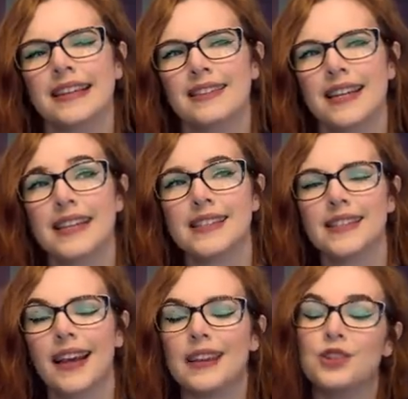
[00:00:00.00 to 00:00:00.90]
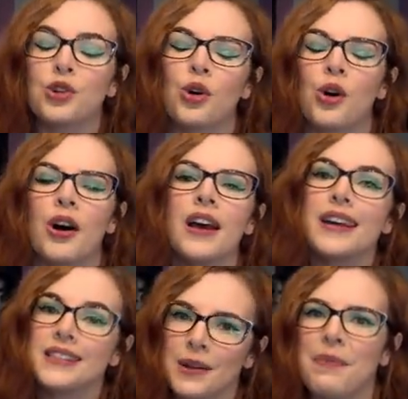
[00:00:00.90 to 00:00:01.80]
little insight and tour
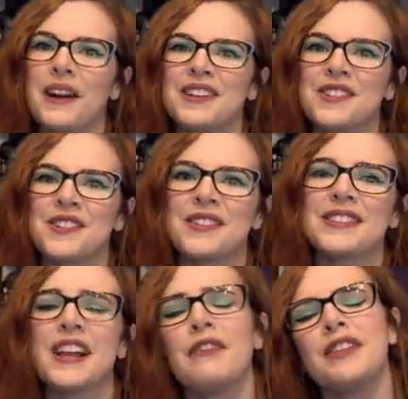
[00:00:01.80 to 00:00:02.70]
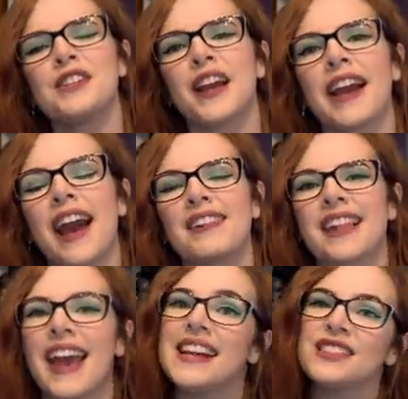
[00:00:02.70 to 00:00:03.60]
to Punnydukes. Definitely check out
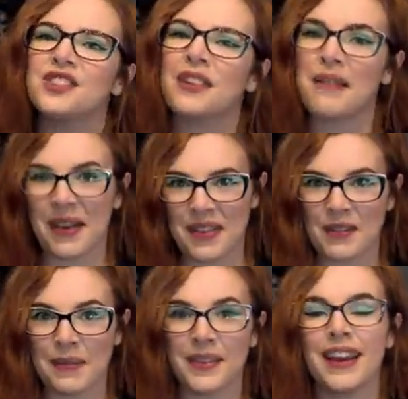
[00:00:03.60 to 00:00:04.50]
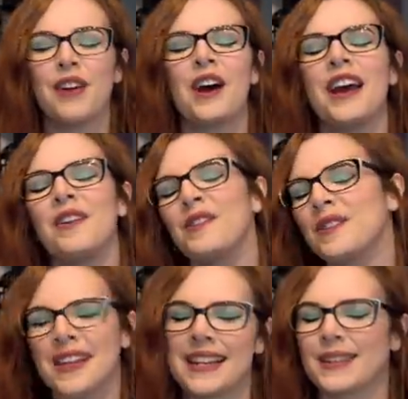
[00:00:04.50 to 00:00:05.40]
their Instagram and their website. All
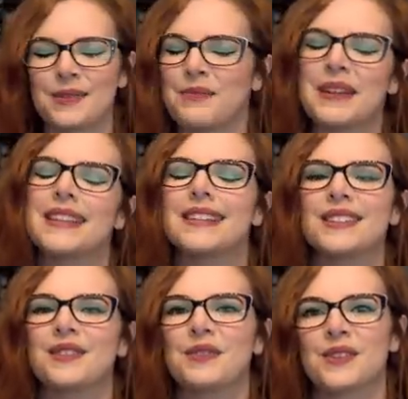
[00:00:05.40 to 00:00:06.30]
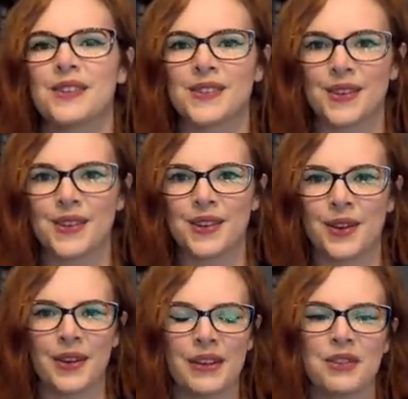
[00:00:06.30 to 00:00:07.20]
the links will be in the description so that you can
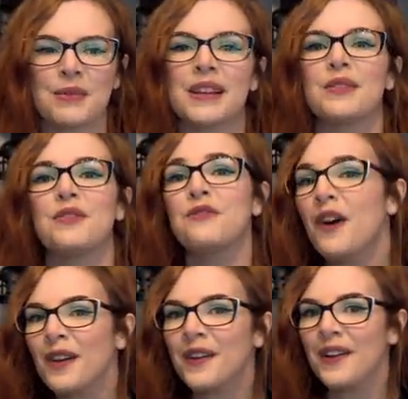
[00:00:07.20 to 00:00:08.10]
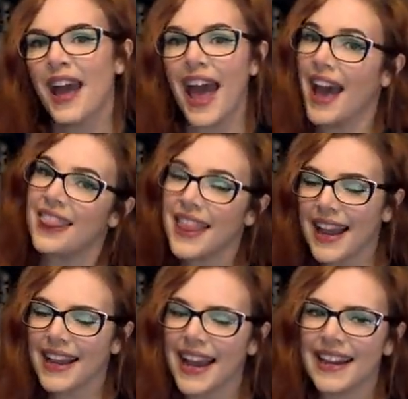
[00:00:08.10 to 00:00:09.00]
go give them a little follow and
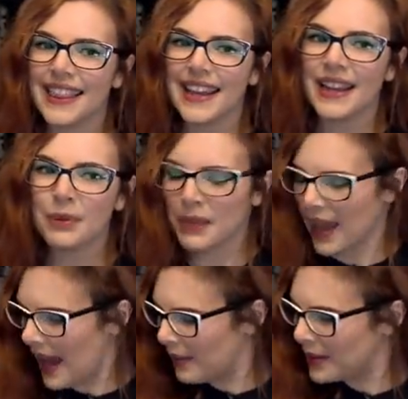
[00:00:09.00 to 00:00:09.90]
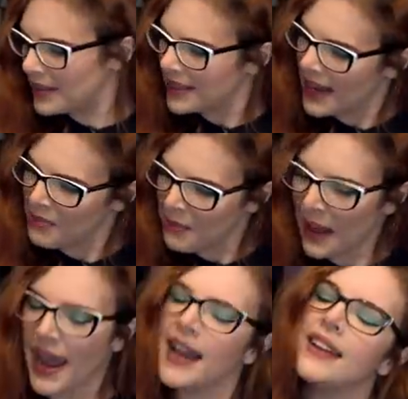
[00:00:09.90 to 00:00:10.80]
that kind of thing. But yeah, I'm gonna take my
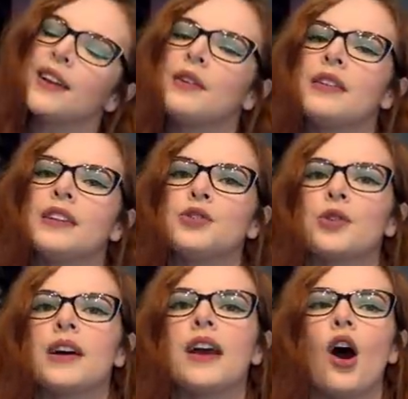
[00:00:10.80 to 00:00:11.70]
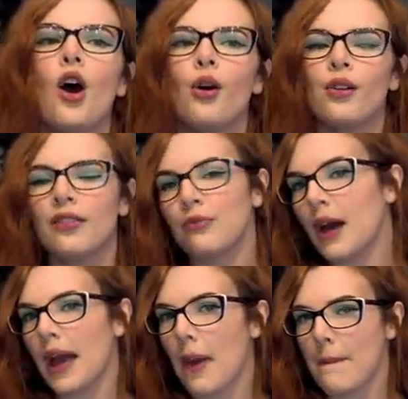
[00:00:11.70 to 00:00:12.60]
bag and go and enjoy all of
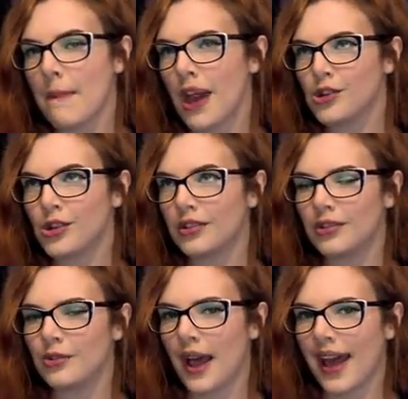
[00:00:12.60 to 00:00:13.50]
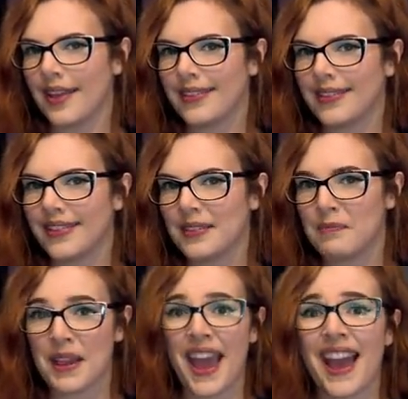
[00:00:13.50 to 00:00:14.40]
my magical wares.
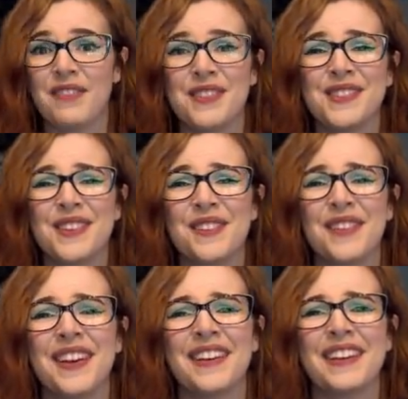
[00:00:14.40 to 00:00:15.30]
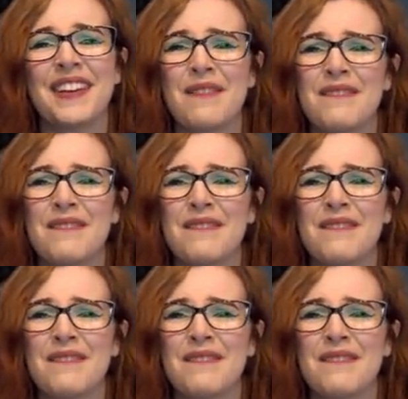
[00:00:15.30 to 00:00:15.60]
But yeah, if you enjoyed this video, give it a